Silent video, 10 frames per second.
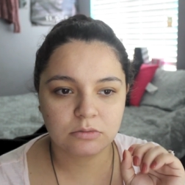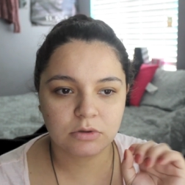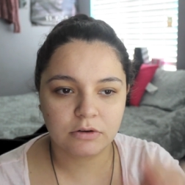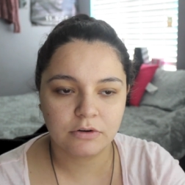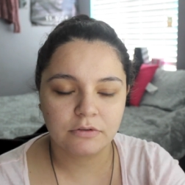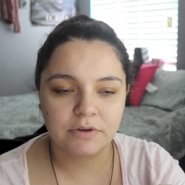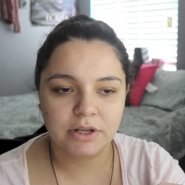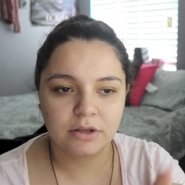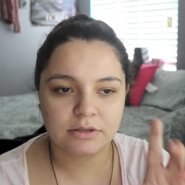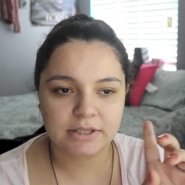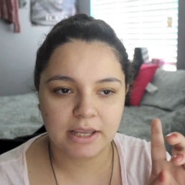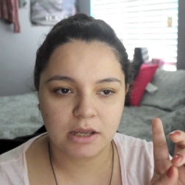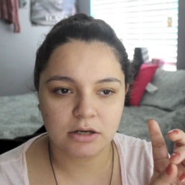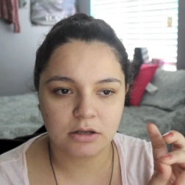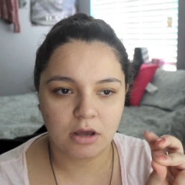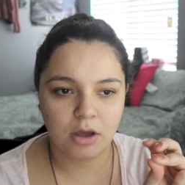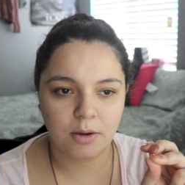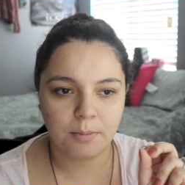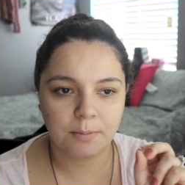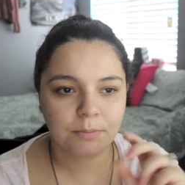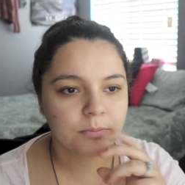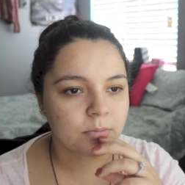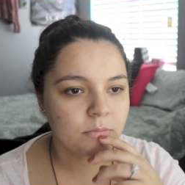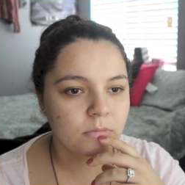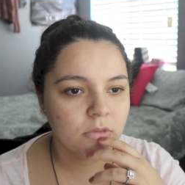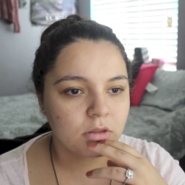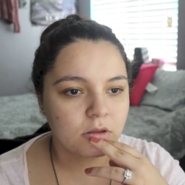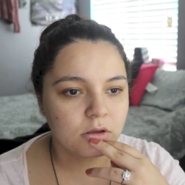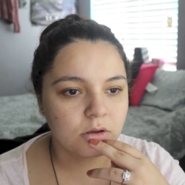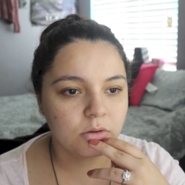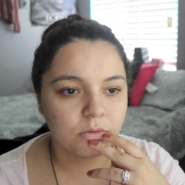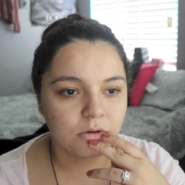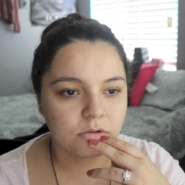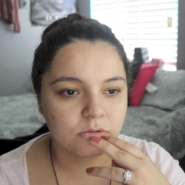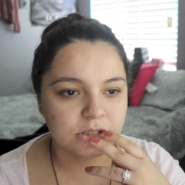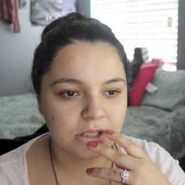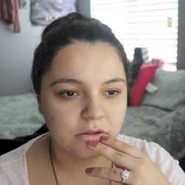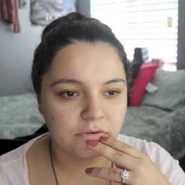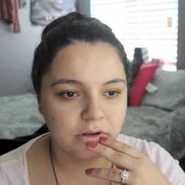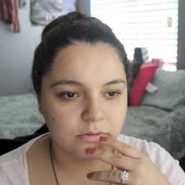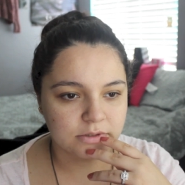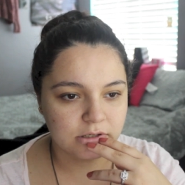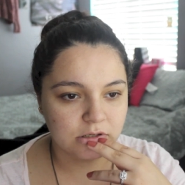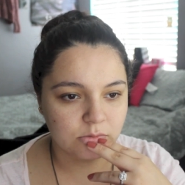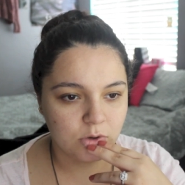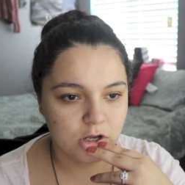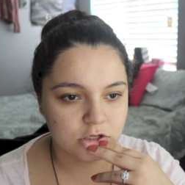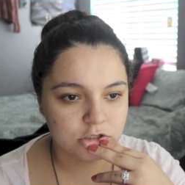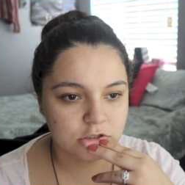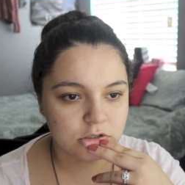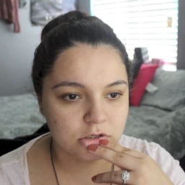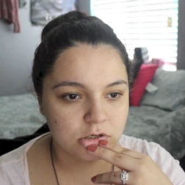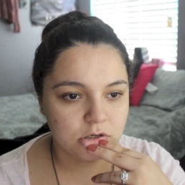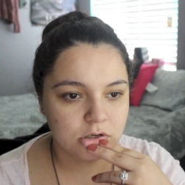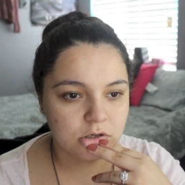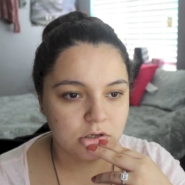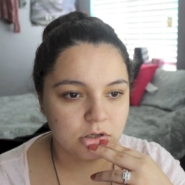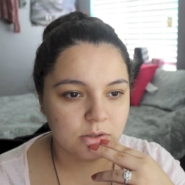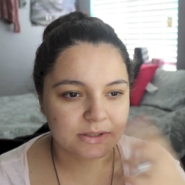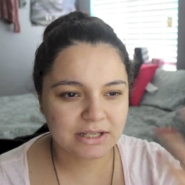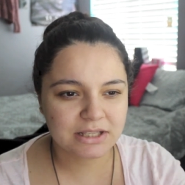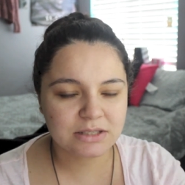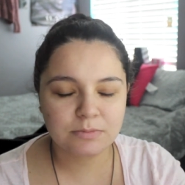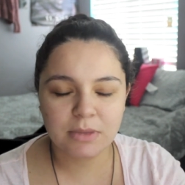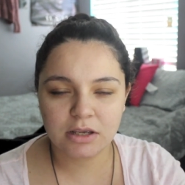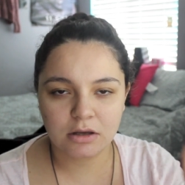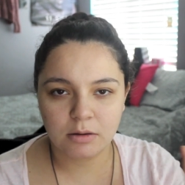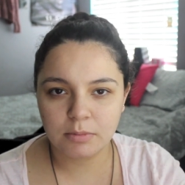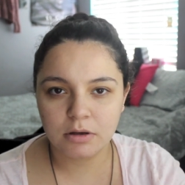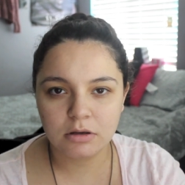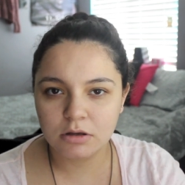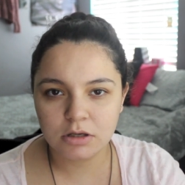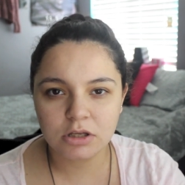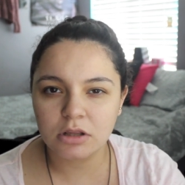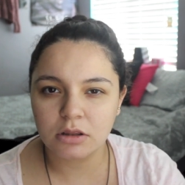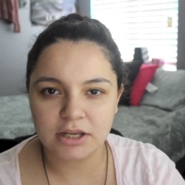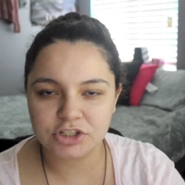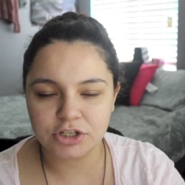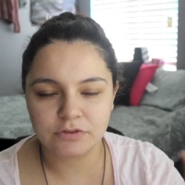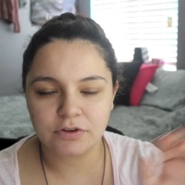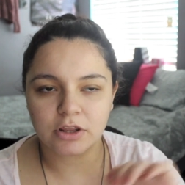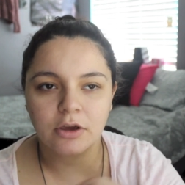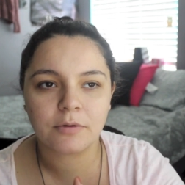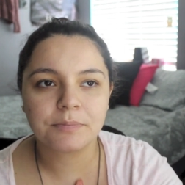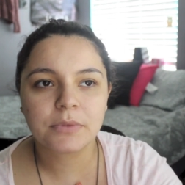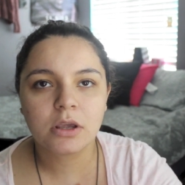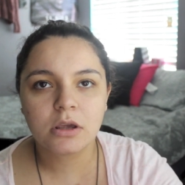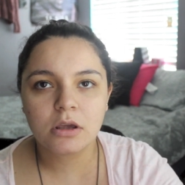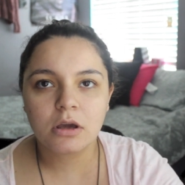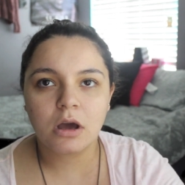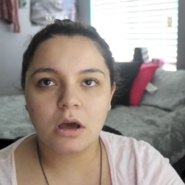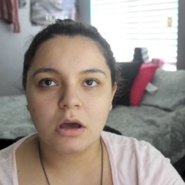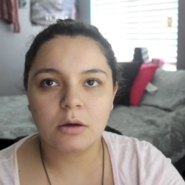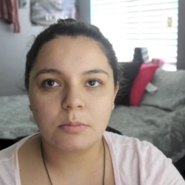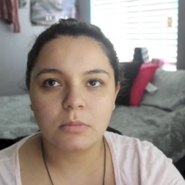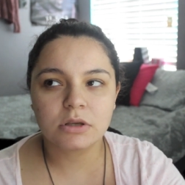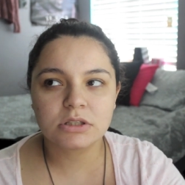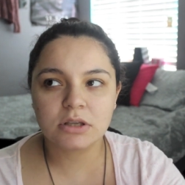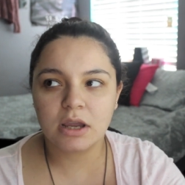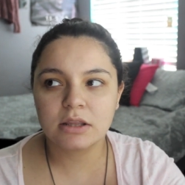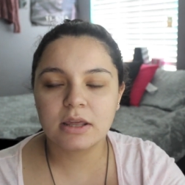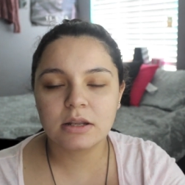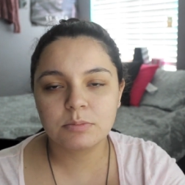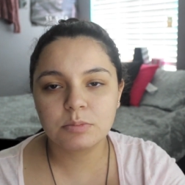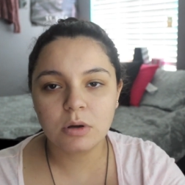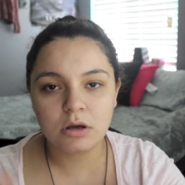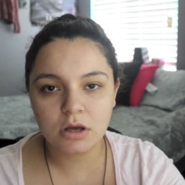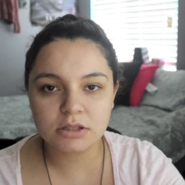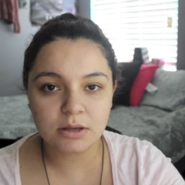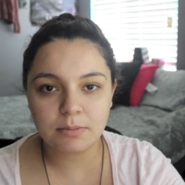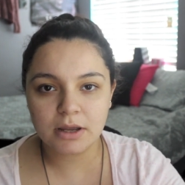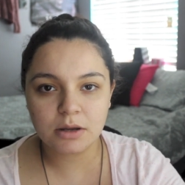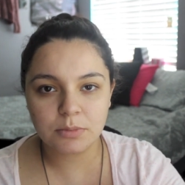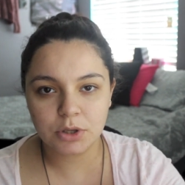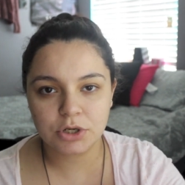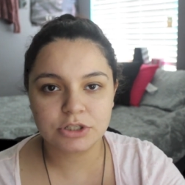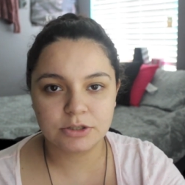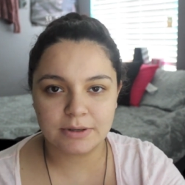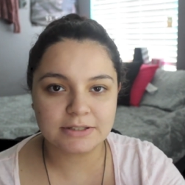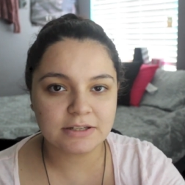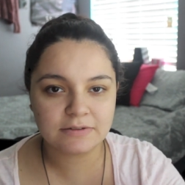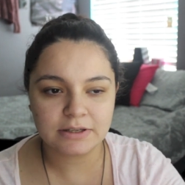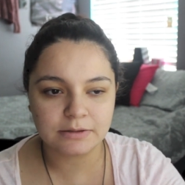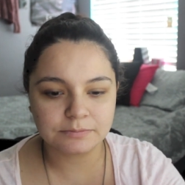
One of her videos and... Um, Who, whose other video was I going to watch? It was like this makeup collection video. Um, so I then hooked up my computer to my T V,